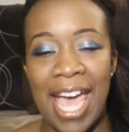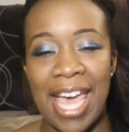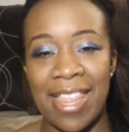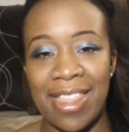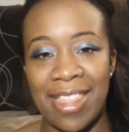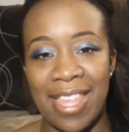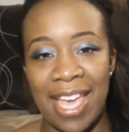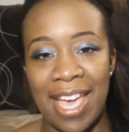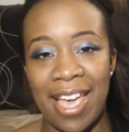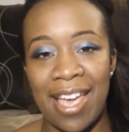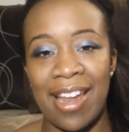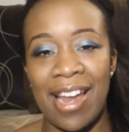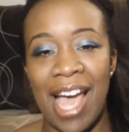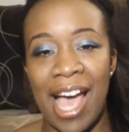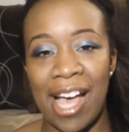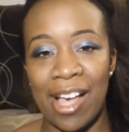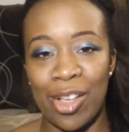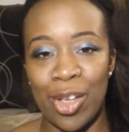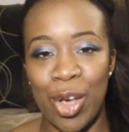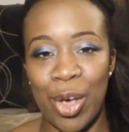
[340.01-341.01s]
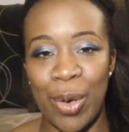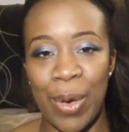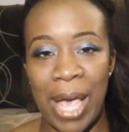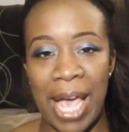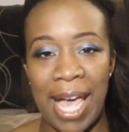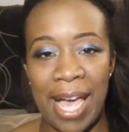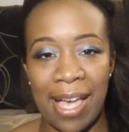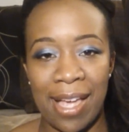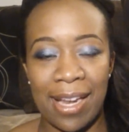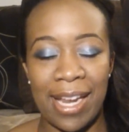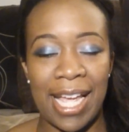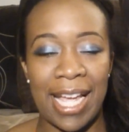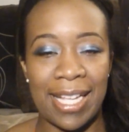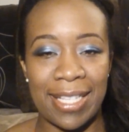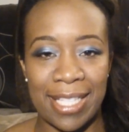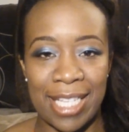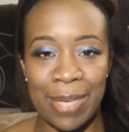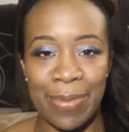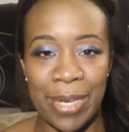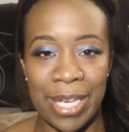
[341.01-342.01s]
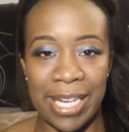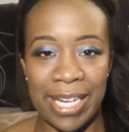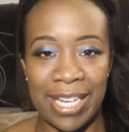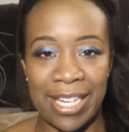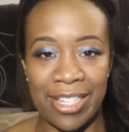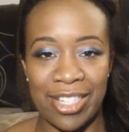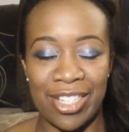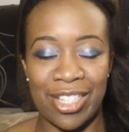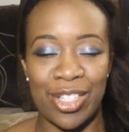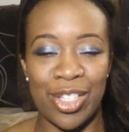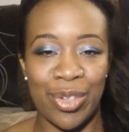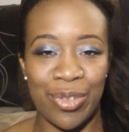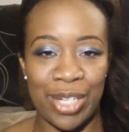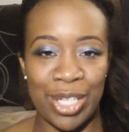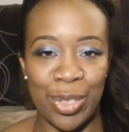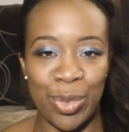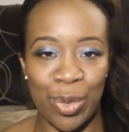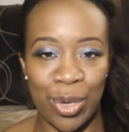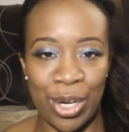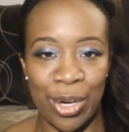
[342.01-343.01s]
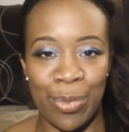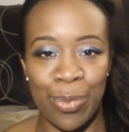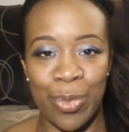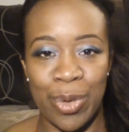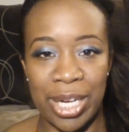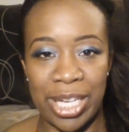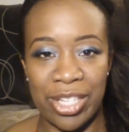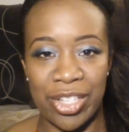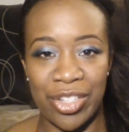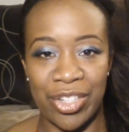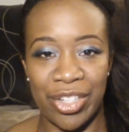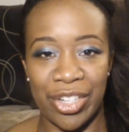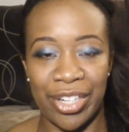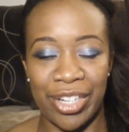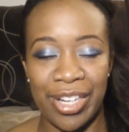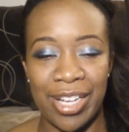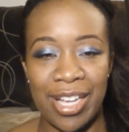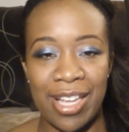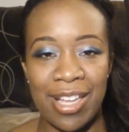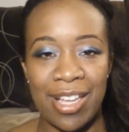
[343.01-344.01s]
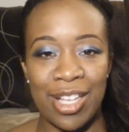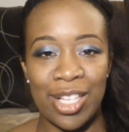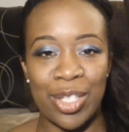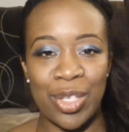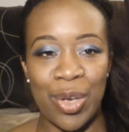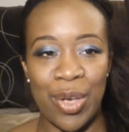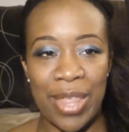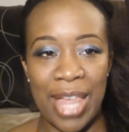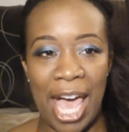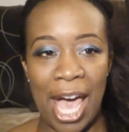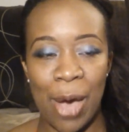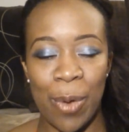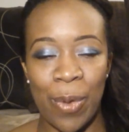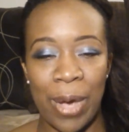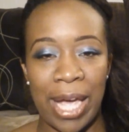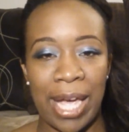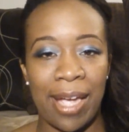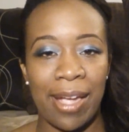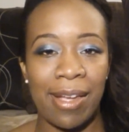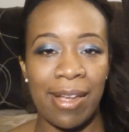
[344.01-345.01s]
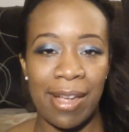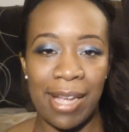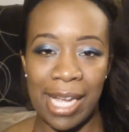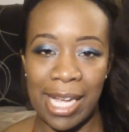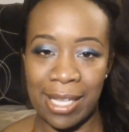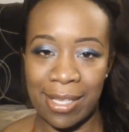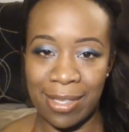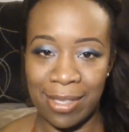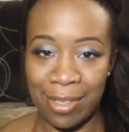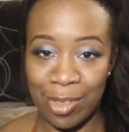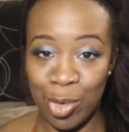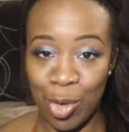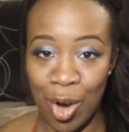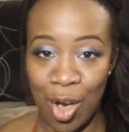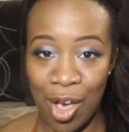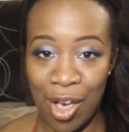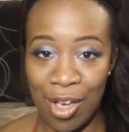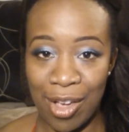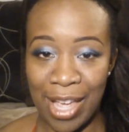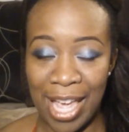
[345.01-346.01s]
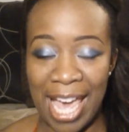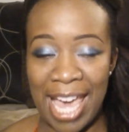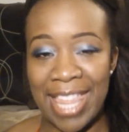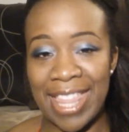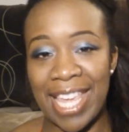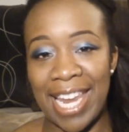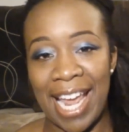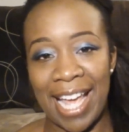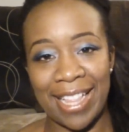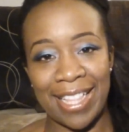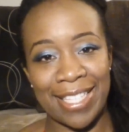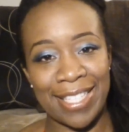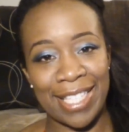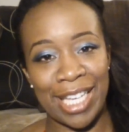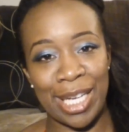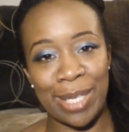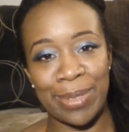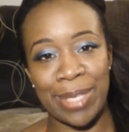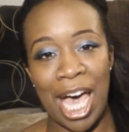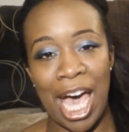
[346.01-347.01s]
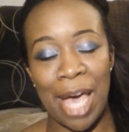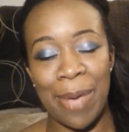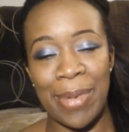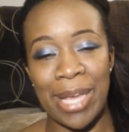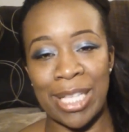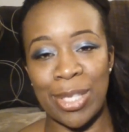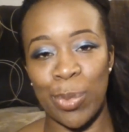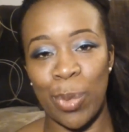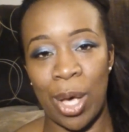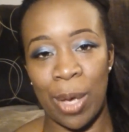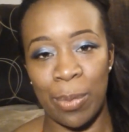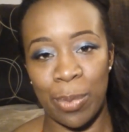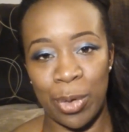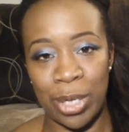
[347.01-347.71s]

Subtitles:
And then I'll go ahead and deep condition to restore the moisture. So that way it's strong, and then at the same time it's well